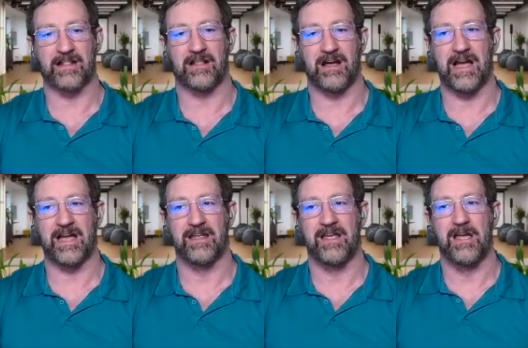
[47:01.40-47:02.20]
lot,
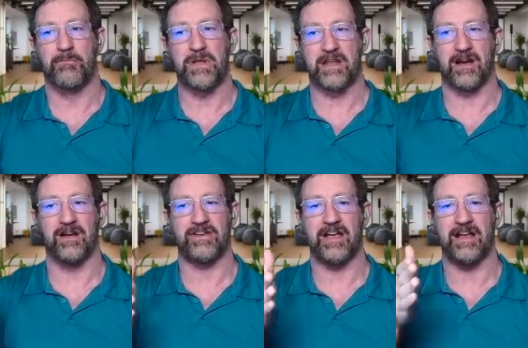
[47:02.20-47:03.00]

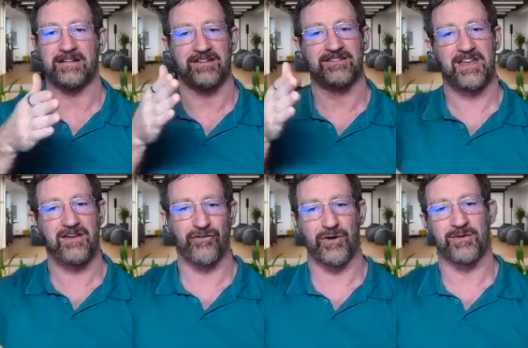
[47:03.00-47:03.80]
because I got to see
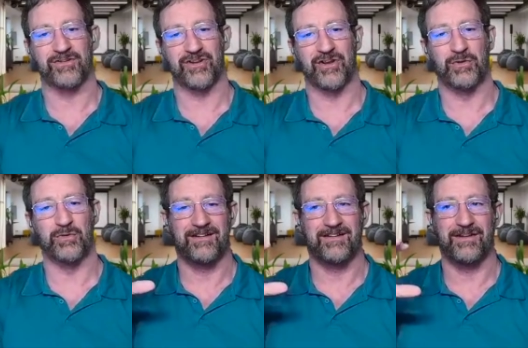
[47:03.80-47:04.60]
folks
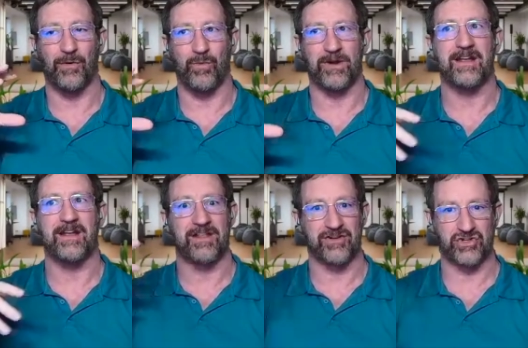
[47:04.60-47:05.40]
who, when they were
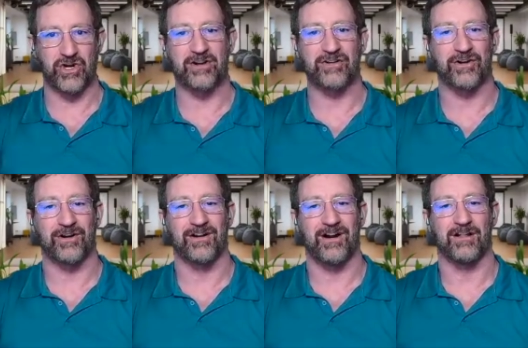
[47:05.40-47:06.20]
the
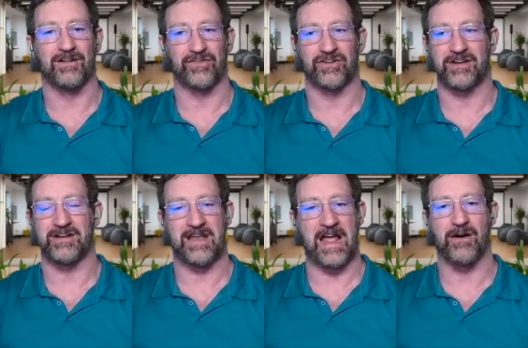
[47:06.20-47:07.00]
instructor, all of a
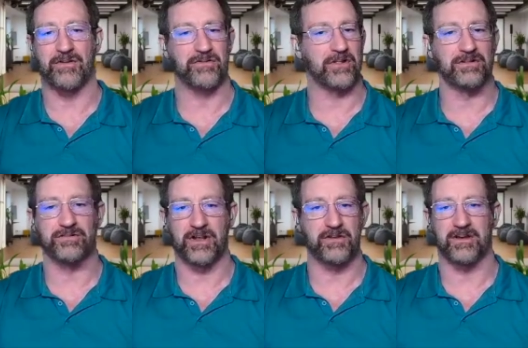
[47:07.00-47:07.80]
sudden now they're the
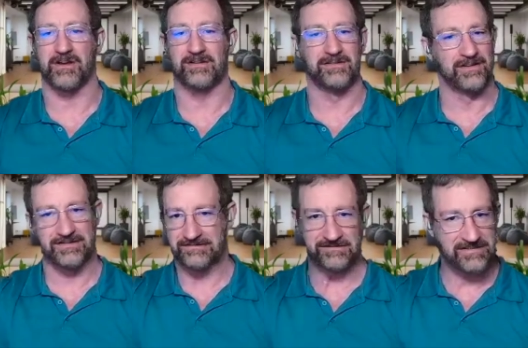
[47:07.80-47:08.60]

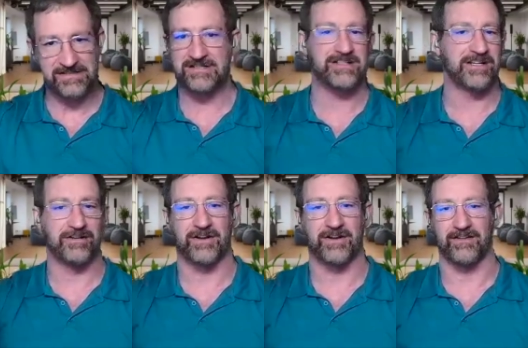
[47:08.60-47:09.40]

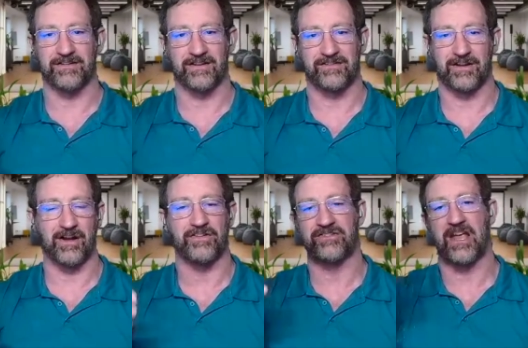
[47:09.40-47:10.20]
they call
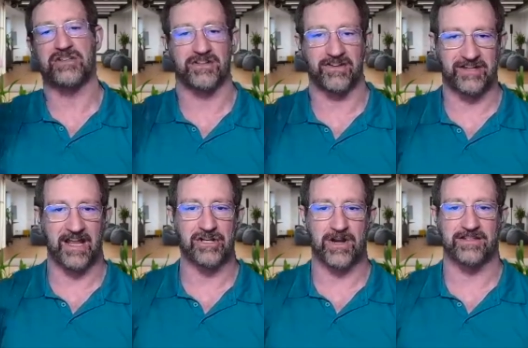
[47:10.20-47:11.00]
the sage on the
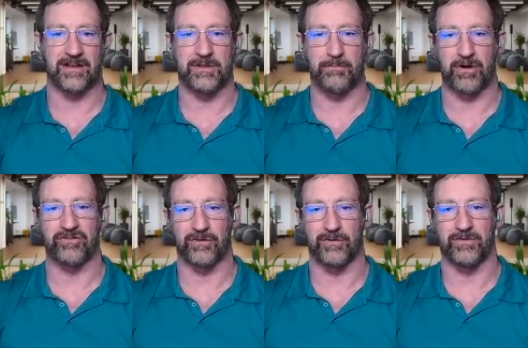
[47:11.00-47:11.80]
stage, right? They were the
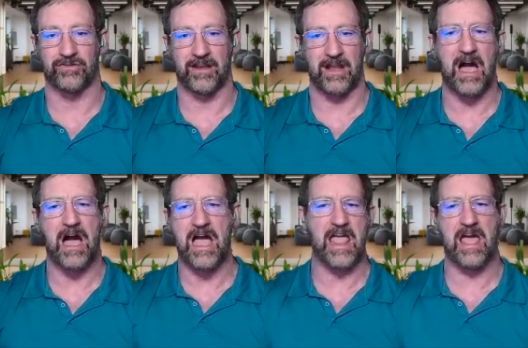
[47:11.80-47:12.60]
person who was like,
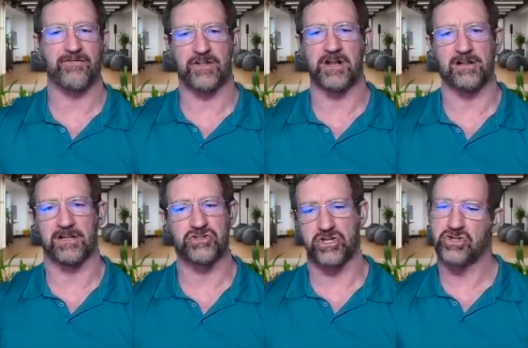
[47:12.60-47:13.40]
I have the
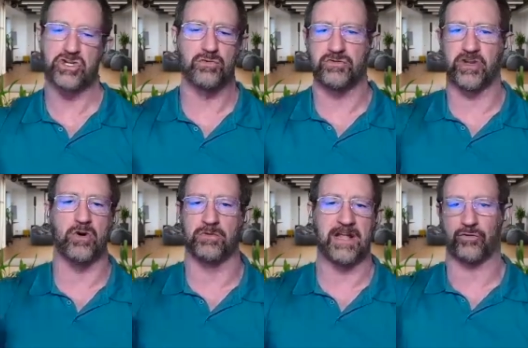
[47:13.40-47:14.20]
knowledge and you
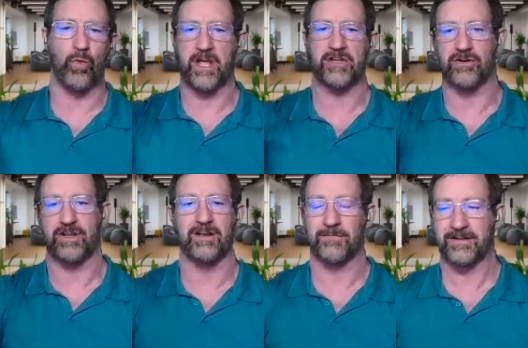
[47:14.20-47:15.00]
don't. That's why you're
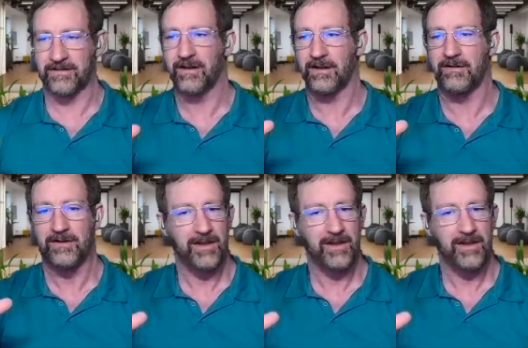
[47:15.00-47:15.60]
here. I'm like, no, no, no.